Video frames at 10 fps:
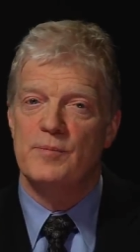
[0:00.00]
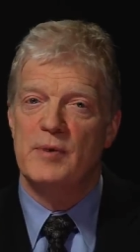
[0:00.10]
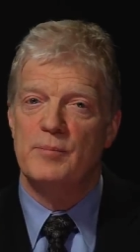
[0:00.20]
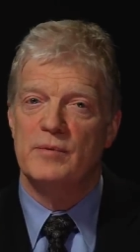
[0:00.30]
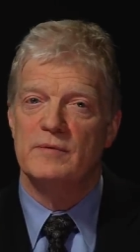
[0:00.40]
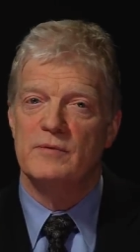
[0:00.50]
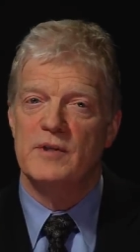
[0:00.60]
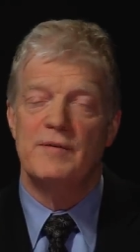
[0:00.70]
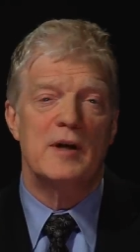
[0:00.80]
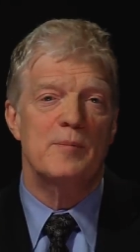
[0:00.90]
People
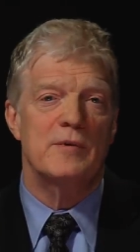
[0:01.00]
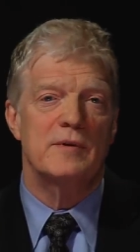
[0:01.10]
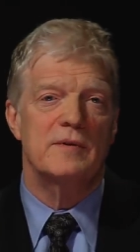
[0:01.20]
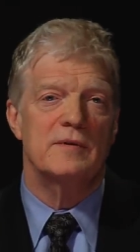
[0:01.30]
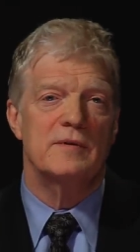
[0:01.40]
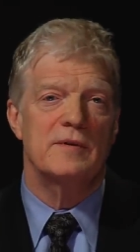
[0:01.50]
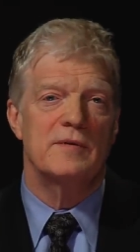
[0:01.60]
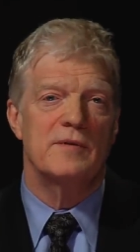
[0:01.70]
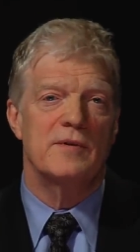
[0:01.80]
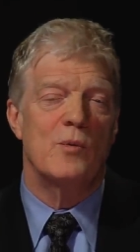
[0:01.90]
develop
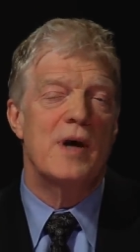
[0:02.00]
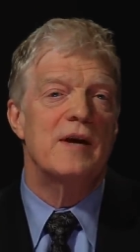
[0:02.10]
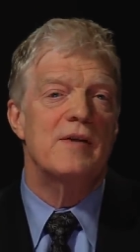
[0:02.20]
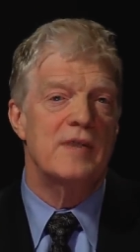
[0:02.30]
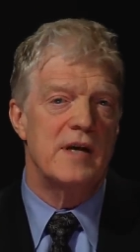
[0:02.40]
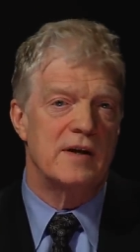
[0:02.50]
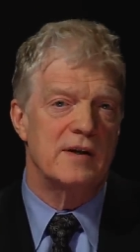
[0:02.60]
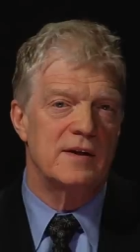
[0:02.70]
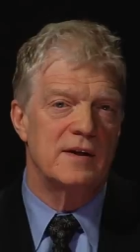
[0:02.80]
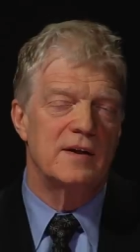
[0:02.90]
the way they
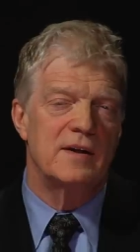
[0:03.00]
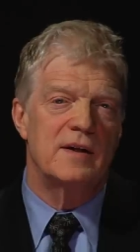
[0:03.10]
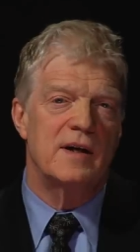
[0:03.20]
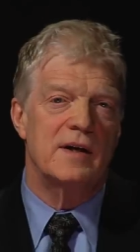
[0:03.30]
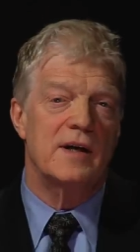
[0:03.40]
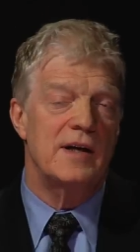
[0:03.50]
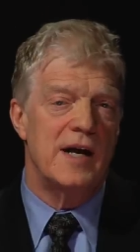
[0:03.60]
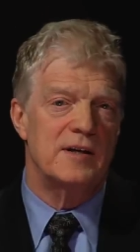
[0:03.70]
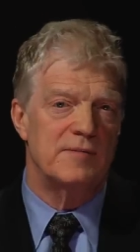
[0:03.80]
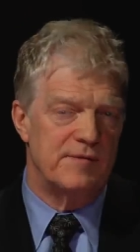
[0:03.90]
think
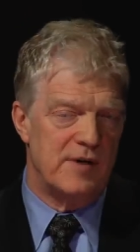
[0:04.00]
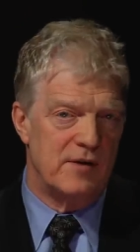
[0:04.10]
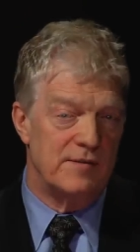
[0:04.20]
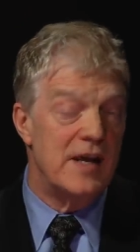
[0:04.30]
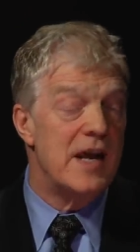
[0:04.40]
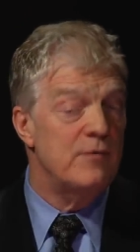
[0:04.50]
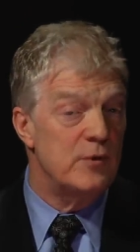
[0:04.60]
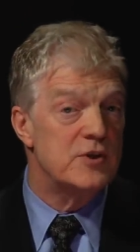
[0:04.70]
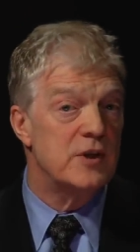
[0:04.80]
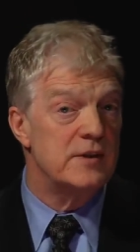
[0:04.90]
collectively very often. They
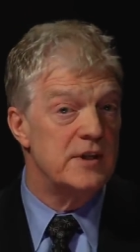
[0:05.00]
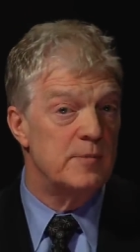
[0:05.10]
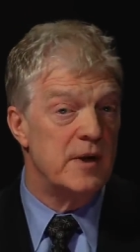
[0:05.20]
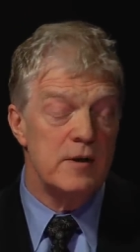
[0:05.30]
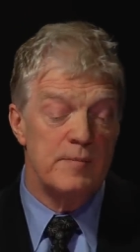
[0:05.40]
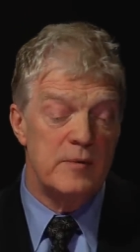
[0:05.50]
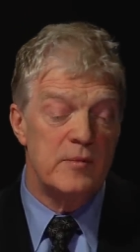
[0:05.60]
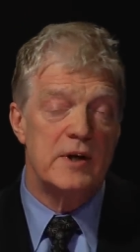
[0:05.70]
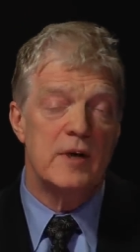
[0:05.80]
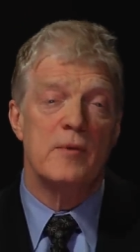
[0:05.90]
influence each other deeply. I don't mean
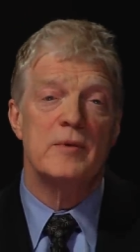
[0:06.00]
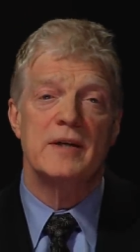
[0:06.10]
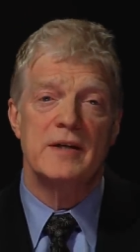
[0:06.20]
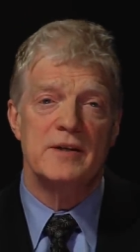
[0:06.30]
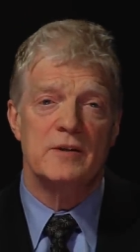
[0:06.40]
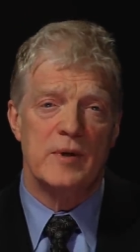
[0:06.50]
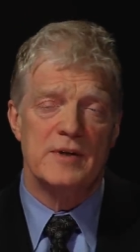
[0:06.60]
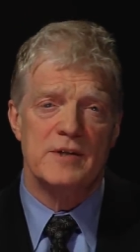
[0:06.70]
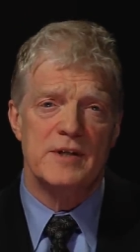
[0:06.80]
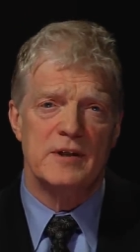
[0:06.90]
we come up with identical
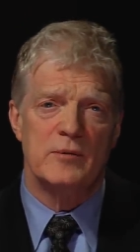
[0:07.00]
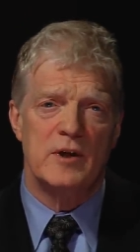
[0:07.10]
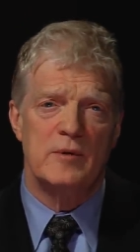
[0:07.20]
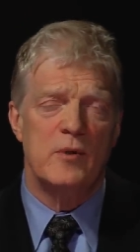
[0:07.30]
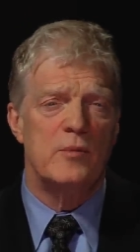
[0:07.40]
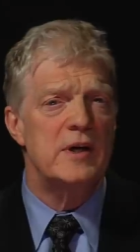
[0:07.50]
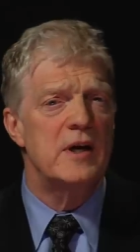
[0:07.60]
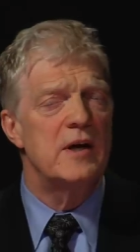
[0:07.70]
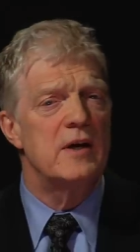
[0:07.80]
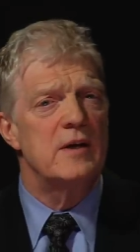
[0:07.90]
ways of seeing the world, but
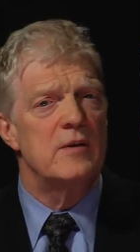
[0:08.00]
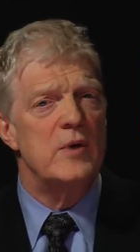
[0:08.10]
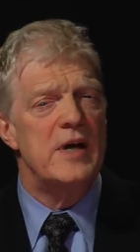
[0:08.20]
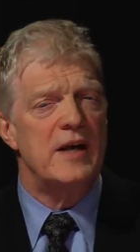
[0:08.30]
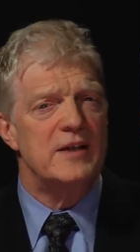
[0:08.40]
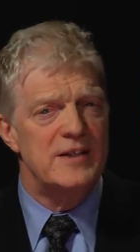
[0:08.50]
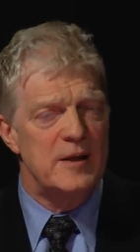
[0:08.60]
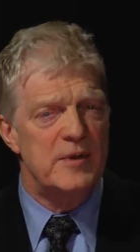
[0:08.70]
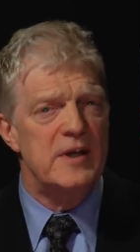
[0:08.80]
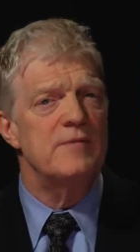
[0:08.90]
we
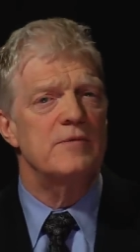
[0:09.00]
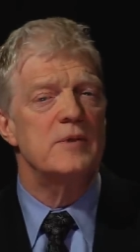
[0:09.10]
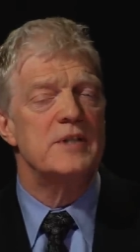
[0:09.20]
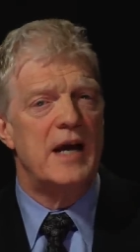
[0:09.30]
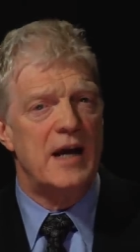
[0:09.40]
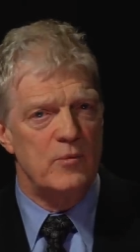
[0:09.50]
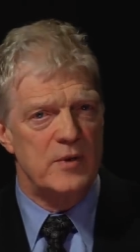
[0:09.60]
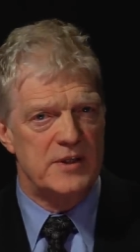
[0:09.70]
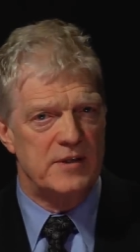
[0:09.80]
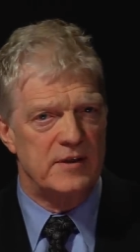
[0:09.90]
deeply influence how
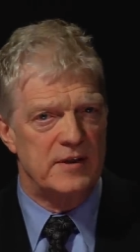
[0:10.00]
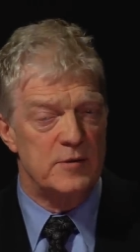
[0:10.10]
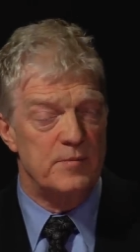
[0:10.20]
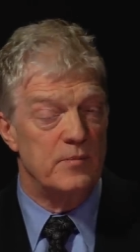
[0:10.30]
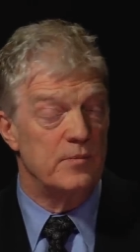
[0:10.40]
we see things